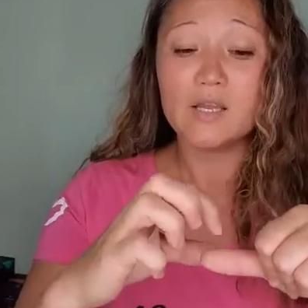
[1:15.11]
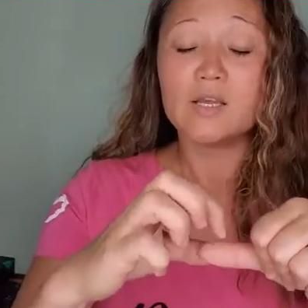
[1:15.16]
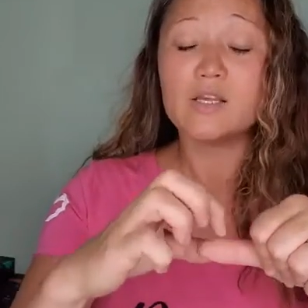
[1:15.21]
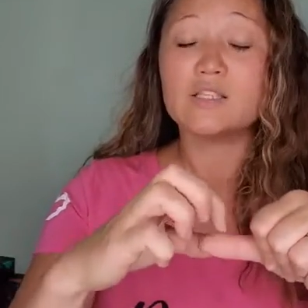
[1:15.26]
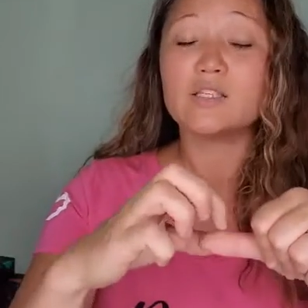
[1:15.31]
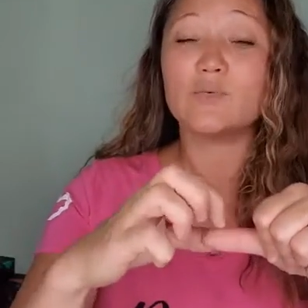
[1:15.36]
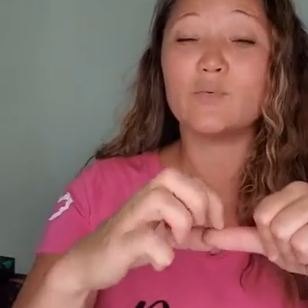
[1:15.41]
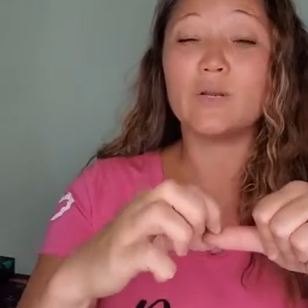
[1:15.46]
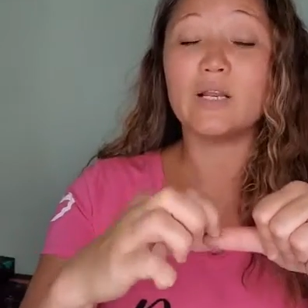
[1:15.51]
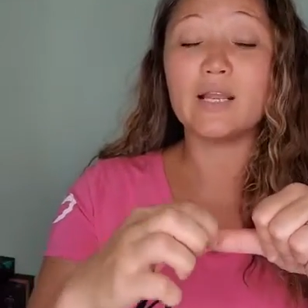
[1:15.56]

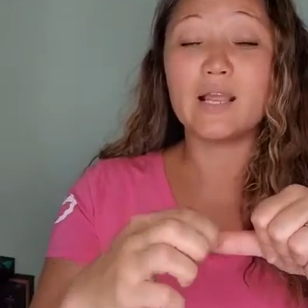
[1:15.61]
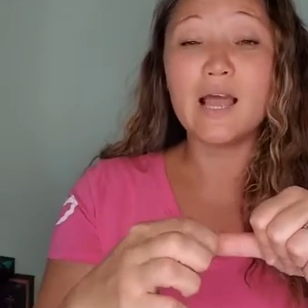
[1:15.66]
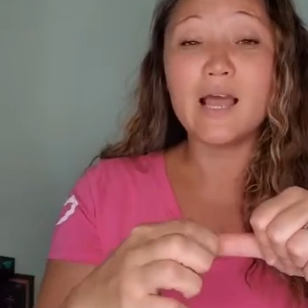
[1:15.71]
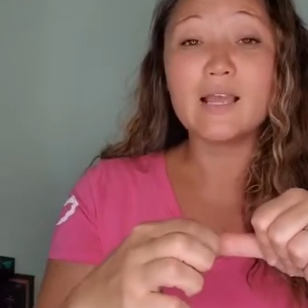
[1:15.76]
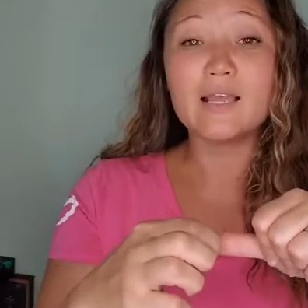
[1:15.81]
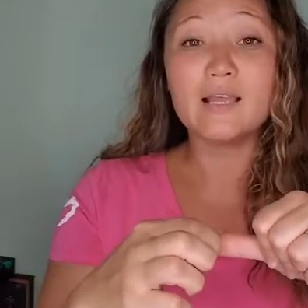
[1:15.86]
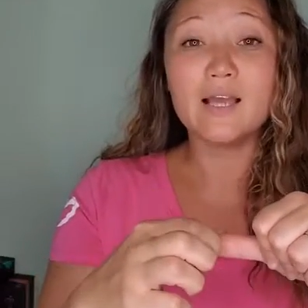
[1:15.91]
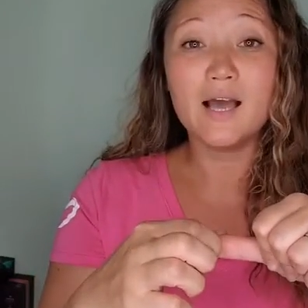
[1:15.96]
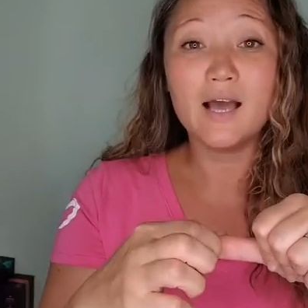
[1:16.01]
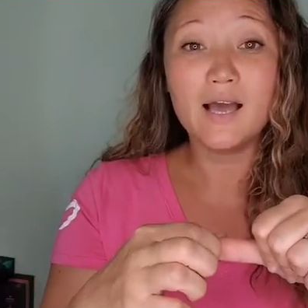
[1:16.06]
So when it
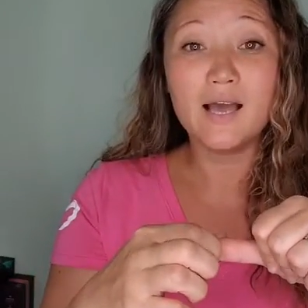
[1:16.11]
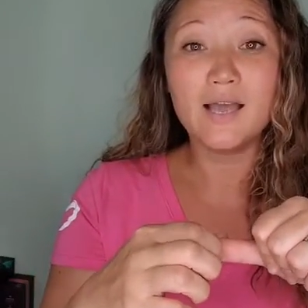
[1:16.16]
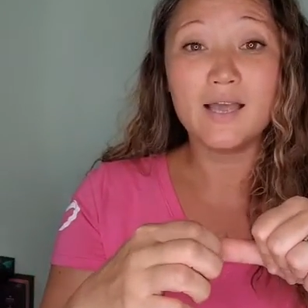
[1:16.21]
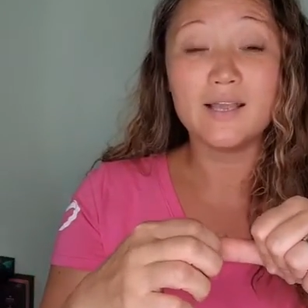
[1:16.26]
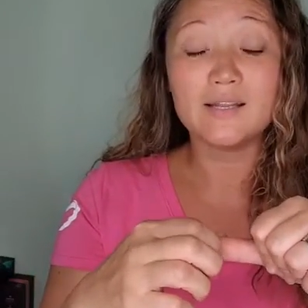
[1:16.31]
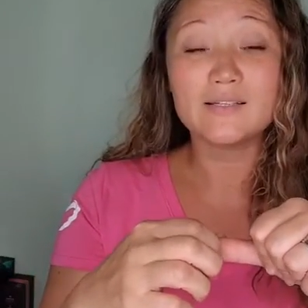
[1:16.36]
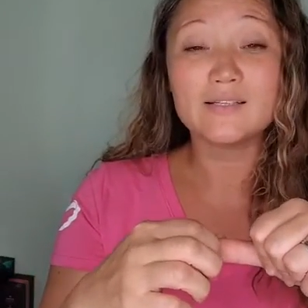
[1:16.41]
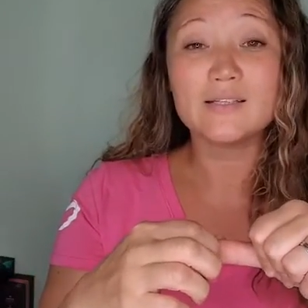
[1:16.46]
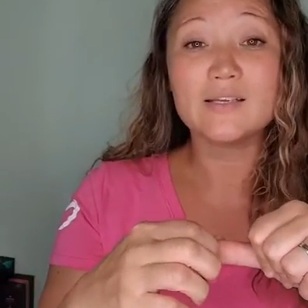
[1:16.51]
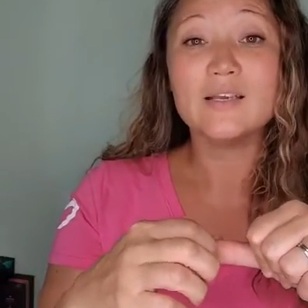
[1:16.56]
got
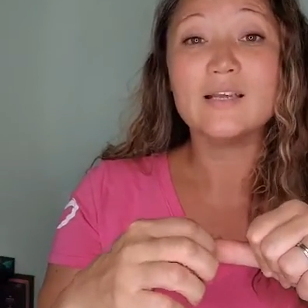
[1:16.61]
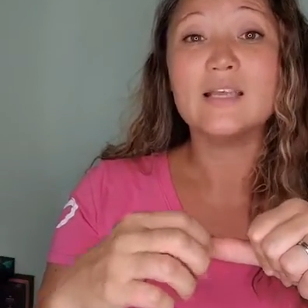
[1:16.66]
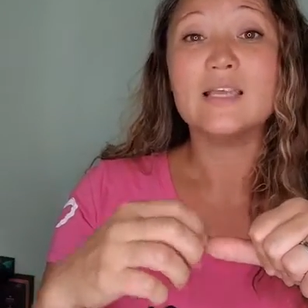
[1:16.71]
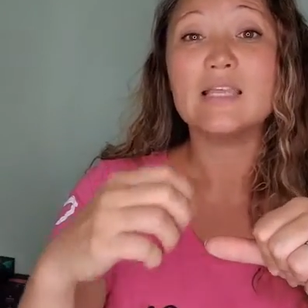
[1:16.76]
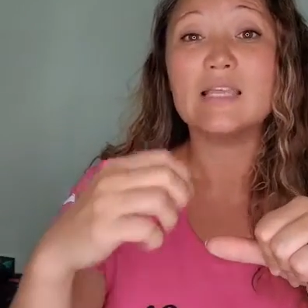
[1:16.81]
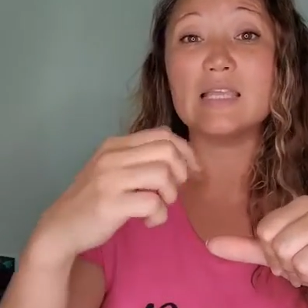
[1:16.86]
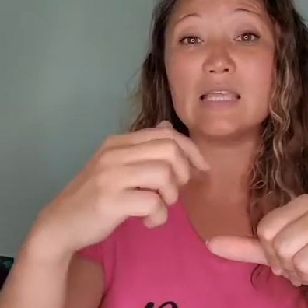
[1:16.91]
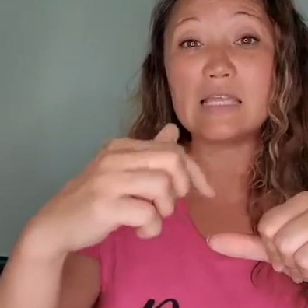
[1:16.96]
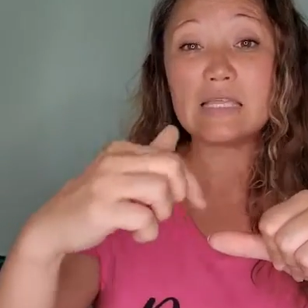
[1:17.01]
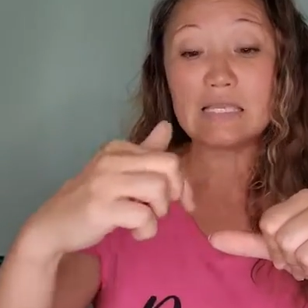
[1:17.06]
cut,
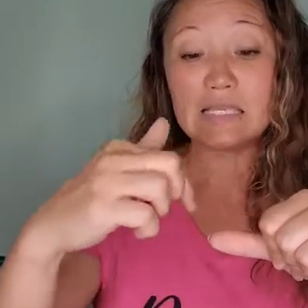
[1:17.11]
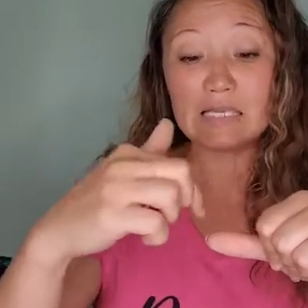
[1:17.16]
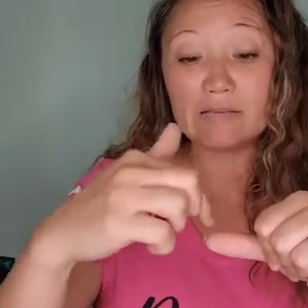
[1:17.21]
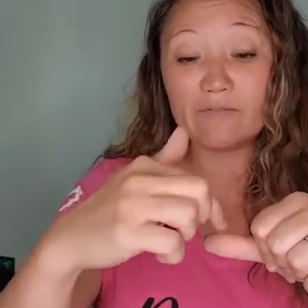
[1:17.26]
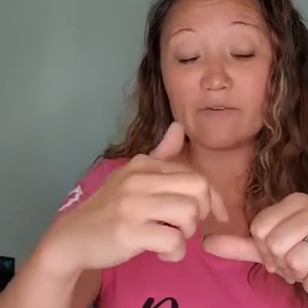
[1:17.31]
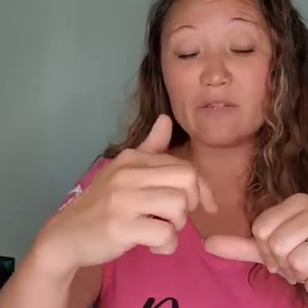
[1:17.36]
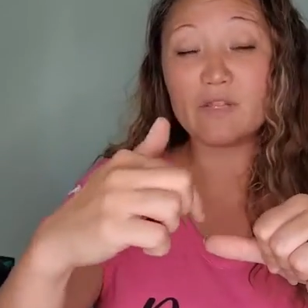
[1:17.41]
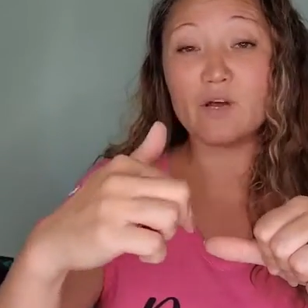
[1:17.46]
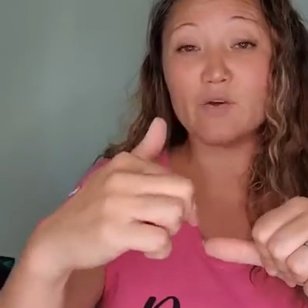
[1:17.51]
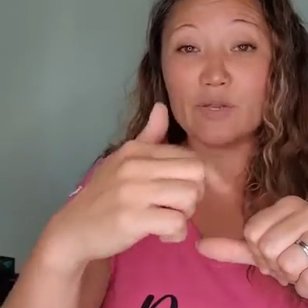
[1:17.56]

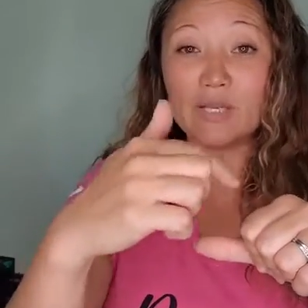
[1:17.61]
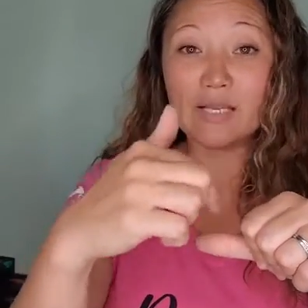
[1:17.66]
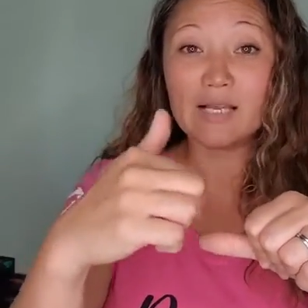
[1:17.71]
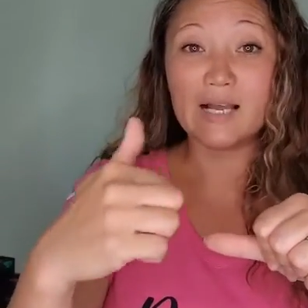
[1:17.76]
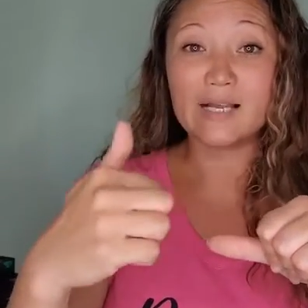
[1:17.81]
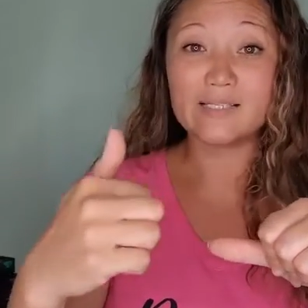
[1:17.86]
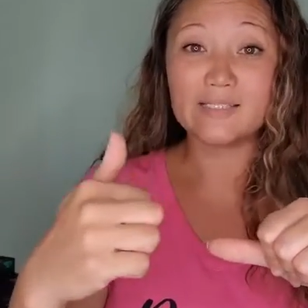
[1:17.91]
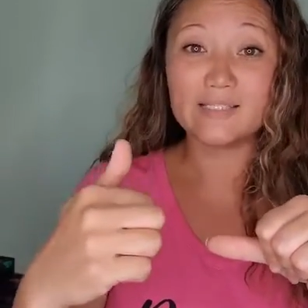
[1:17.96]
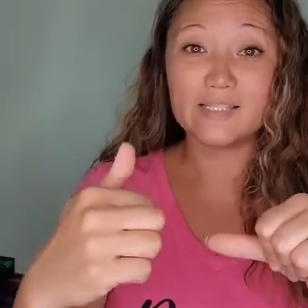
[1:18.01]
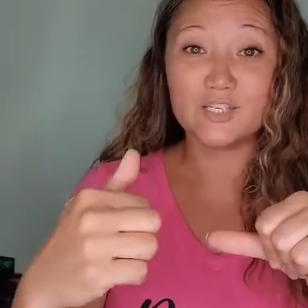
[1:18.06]
even though he
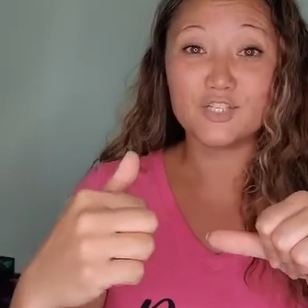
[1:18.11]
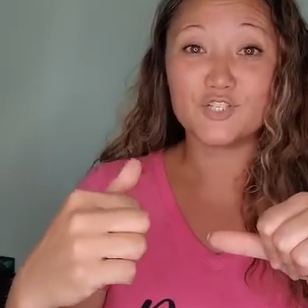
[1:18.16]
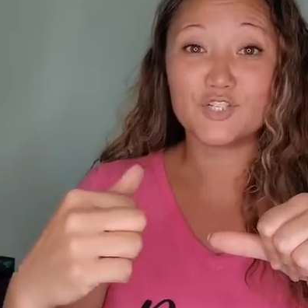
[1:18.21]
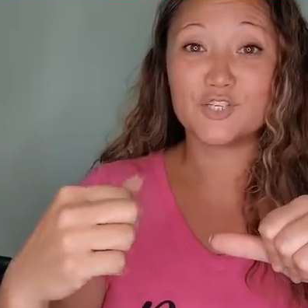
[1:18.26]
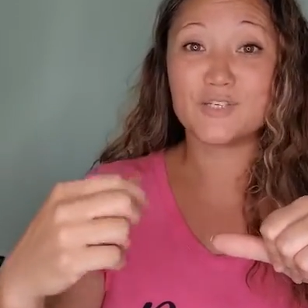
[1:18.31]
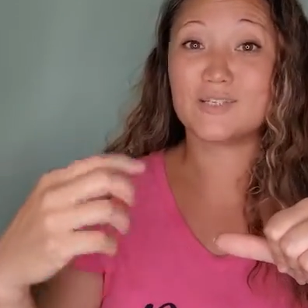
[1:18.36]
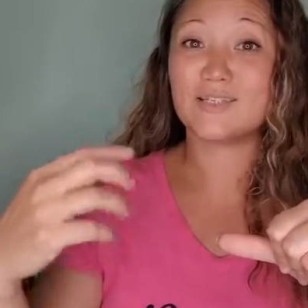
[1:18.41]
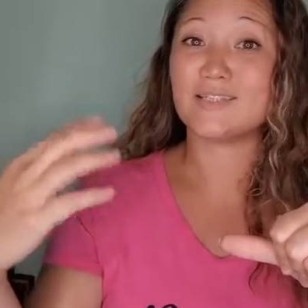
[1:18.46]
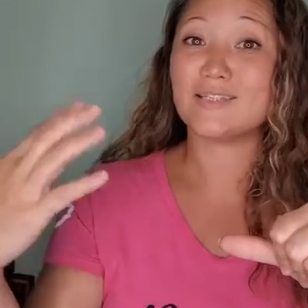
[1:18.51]
got stitches,